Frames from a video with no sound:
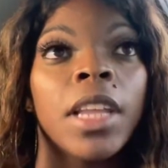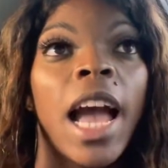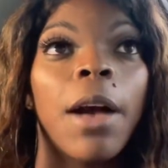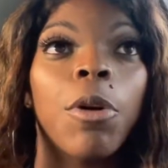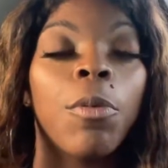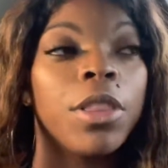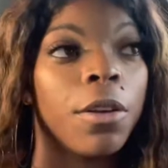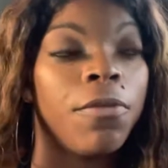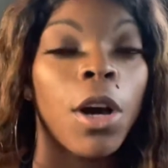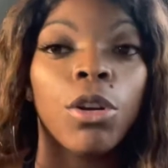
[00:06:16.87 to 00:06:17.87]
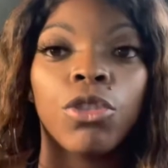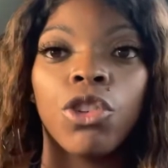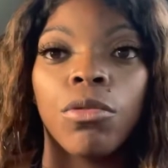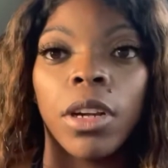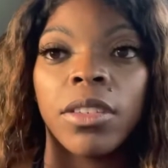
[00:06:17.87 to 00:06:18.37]
have one with a photo
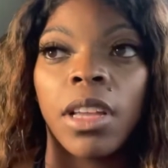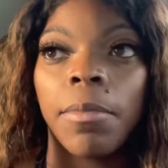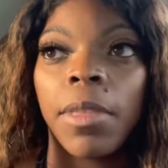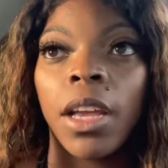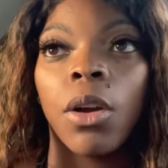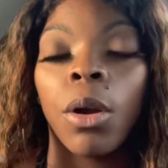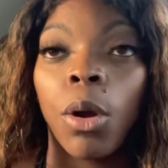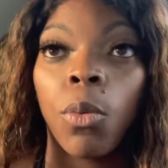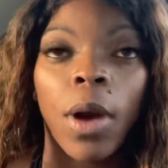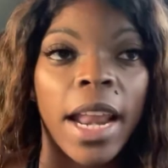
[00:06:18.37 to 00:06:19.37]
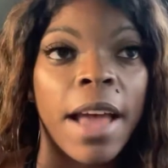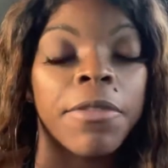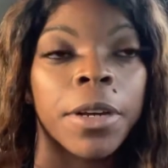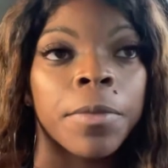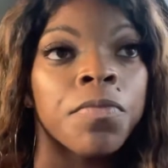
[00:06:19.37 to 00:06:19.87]
shoot or something or, or
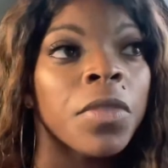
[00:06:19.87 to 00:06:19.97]
whatever.